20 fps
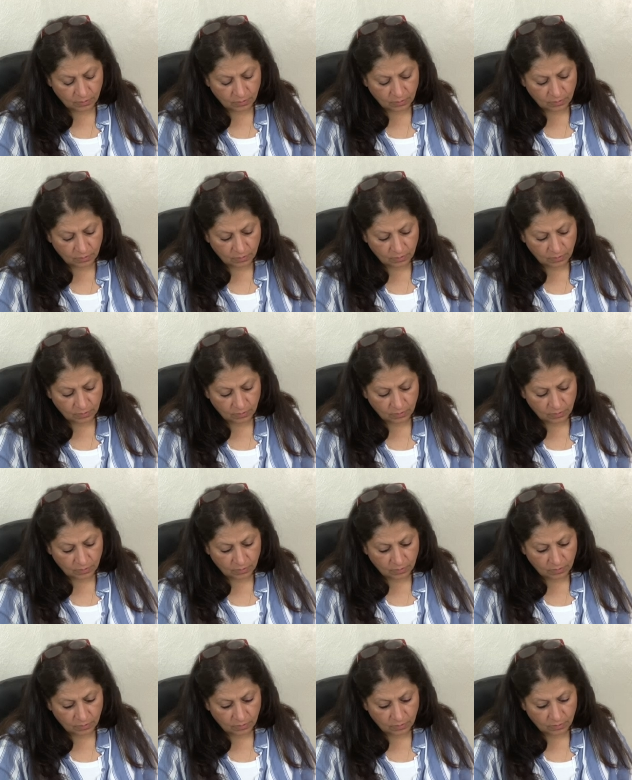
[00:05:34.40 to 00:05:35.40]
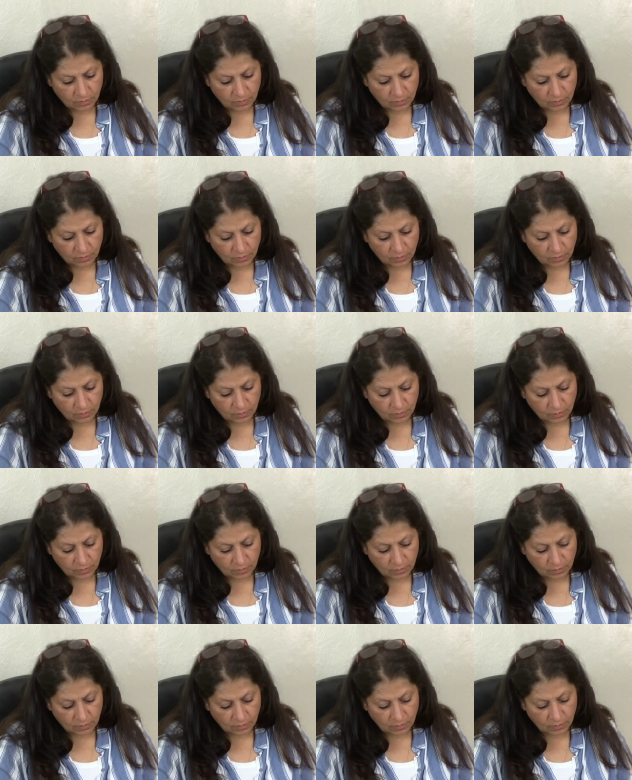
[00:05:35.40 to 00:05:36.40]

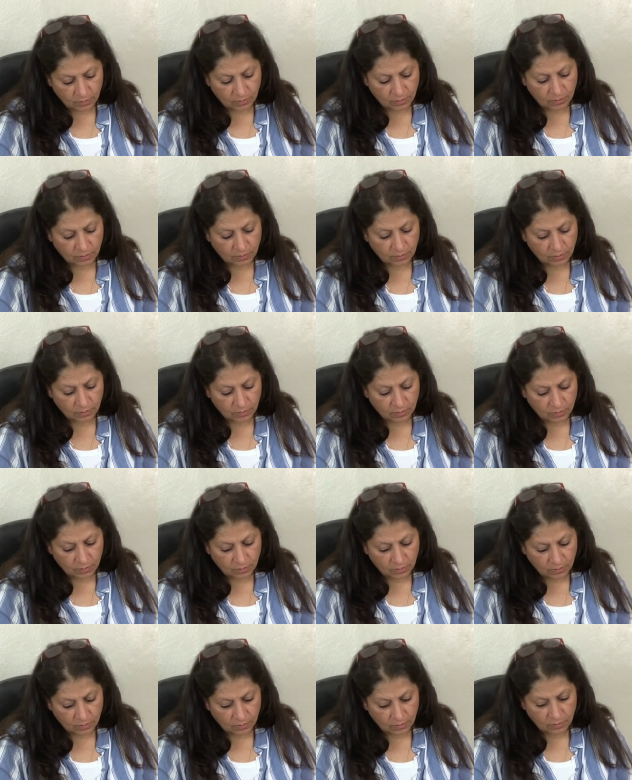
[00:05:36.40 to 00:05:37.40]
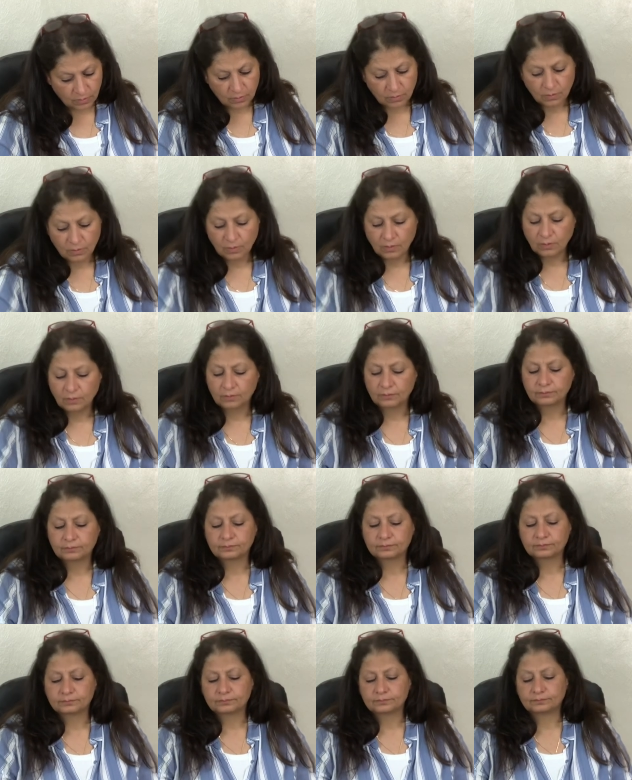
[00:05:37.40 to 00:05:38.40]

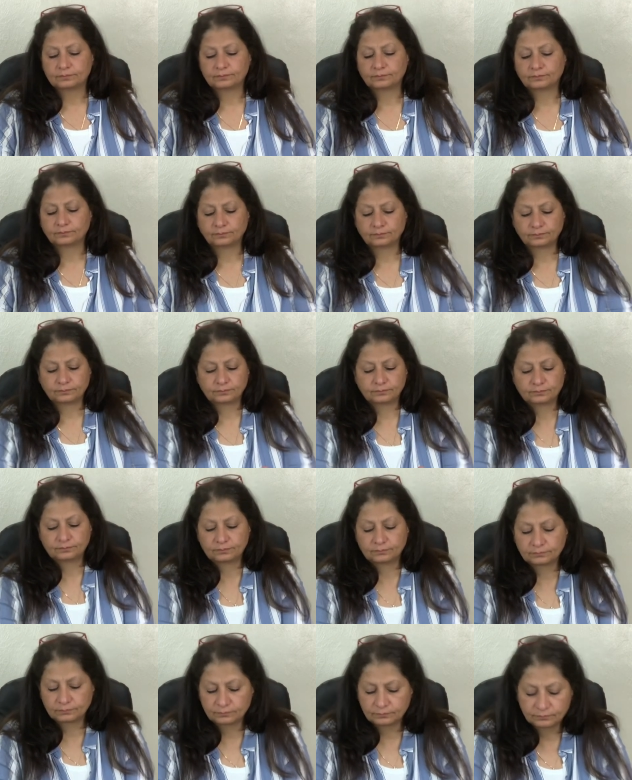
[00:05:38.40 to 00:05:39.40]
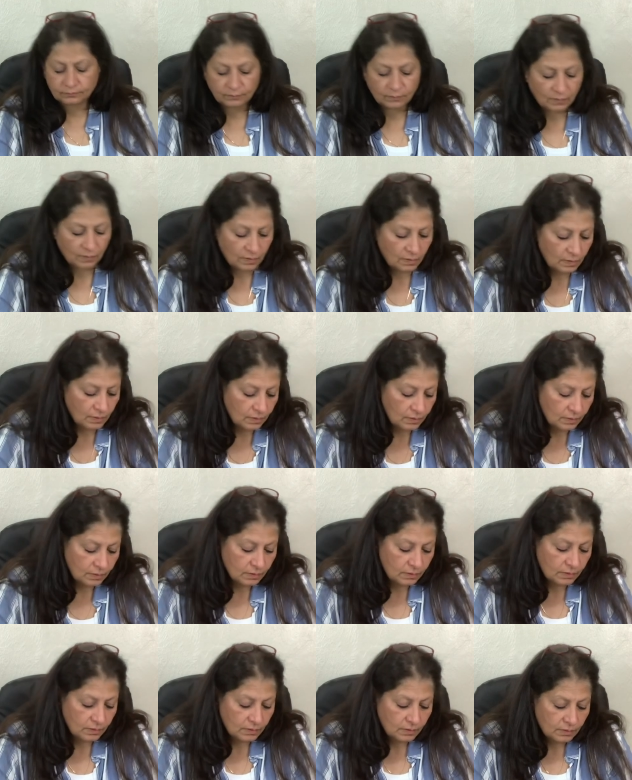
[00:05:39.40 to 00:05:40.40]

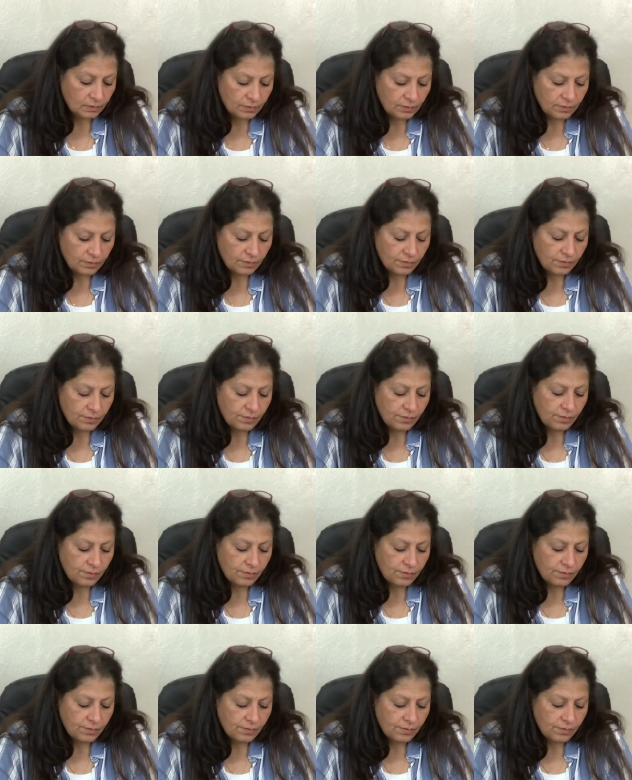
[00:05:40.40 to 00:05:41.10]
Nobody speaks.